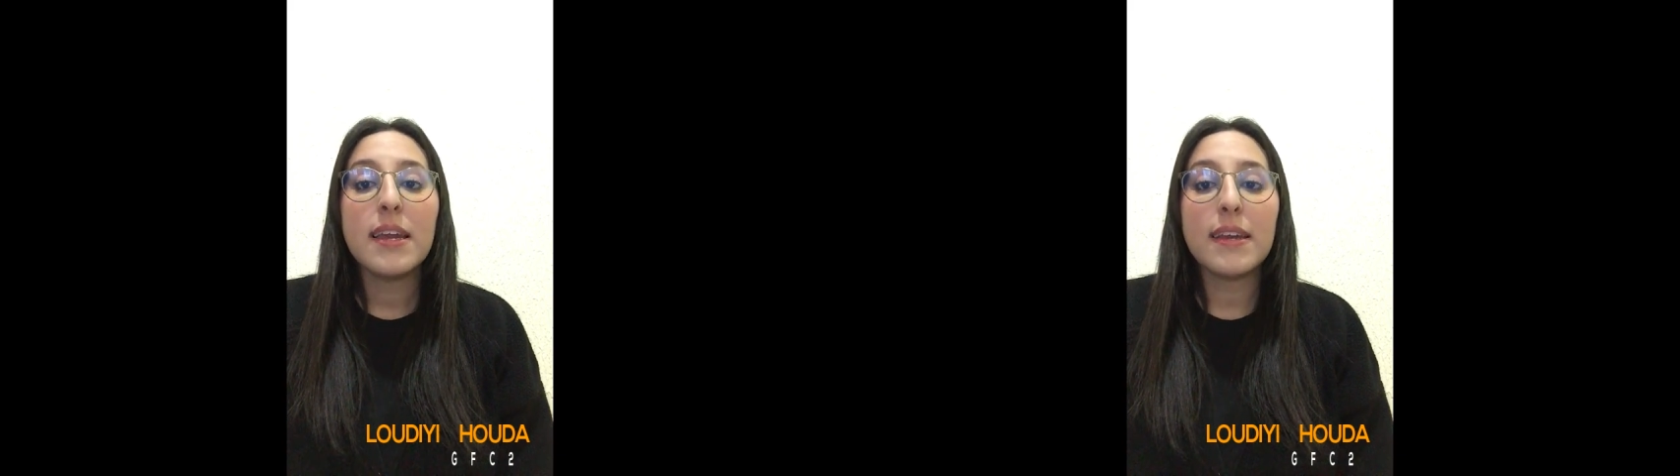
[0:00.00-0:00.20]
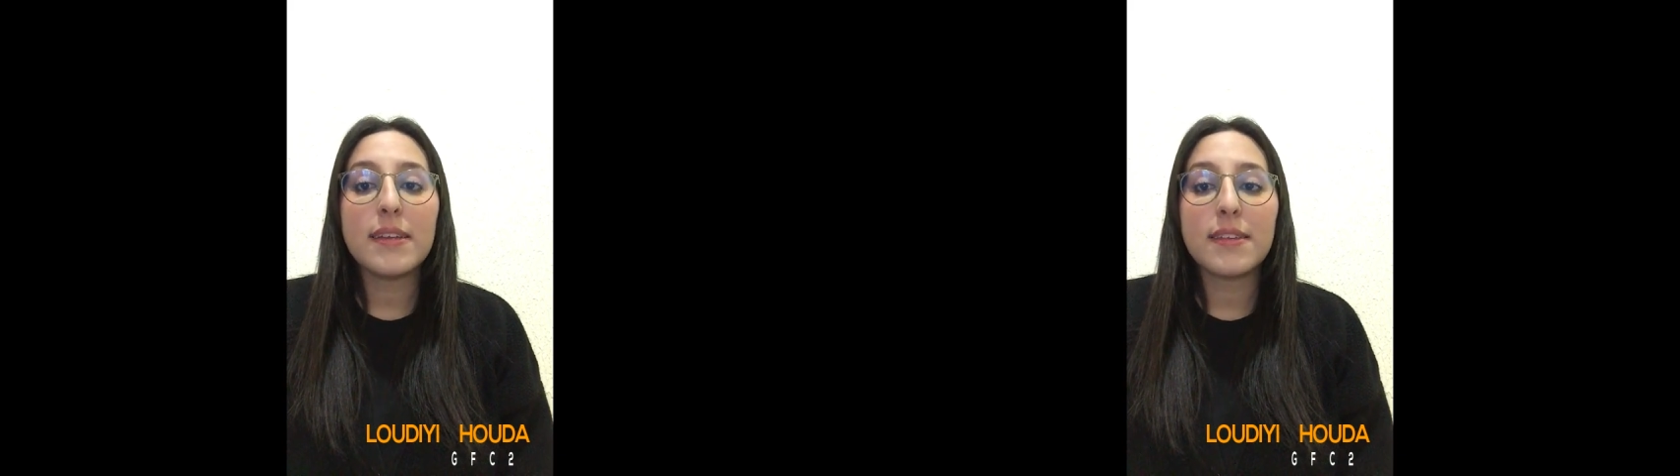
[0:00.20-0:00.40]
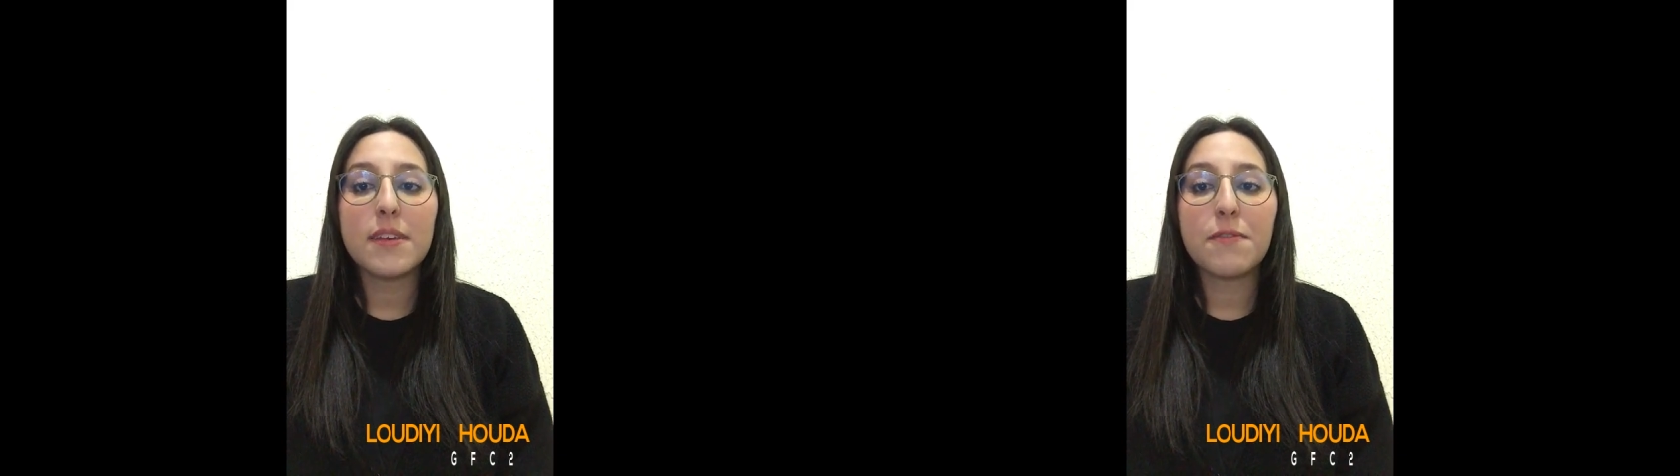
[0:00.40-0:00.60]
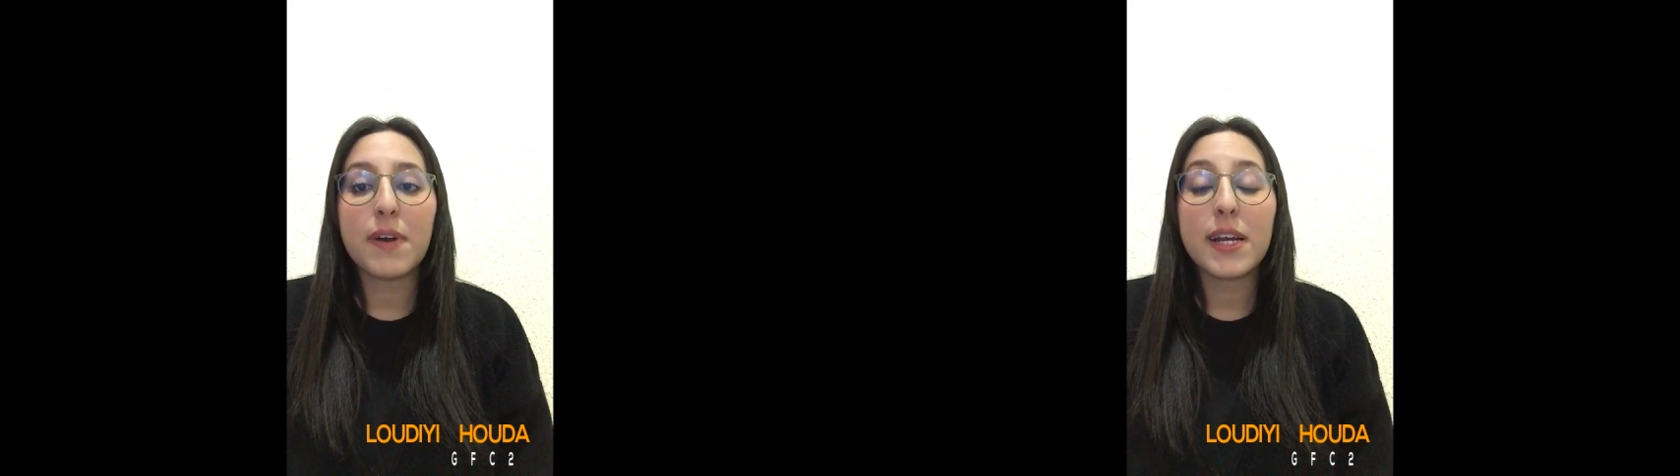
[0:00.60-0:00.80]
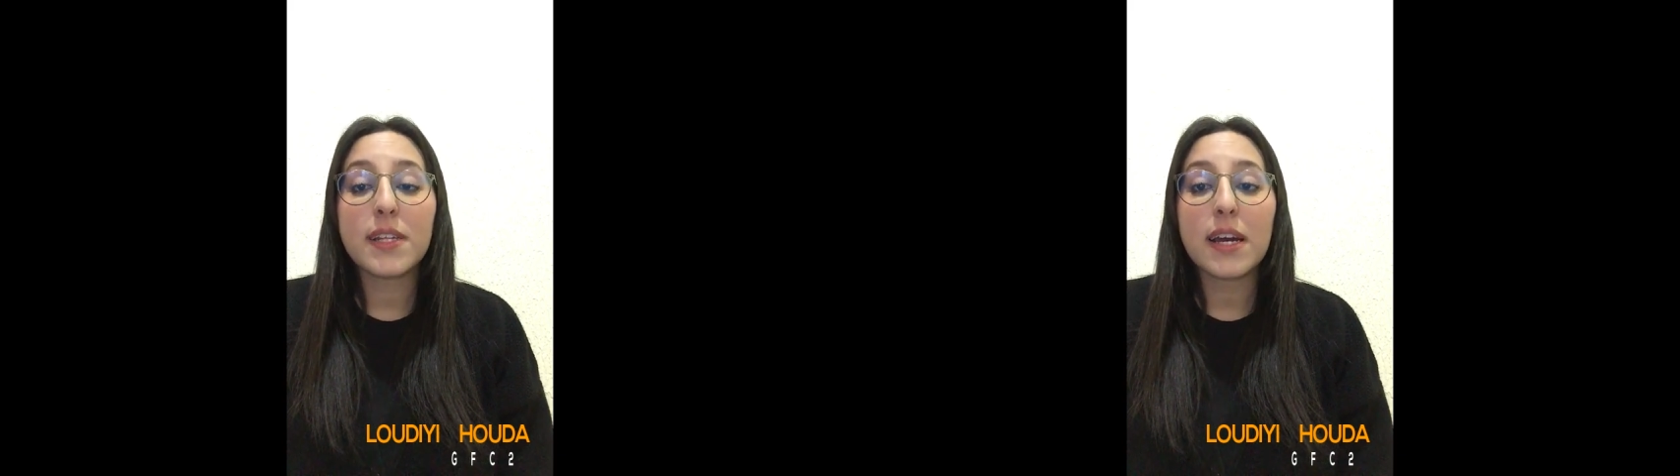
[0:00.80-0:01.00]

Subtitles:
its diverse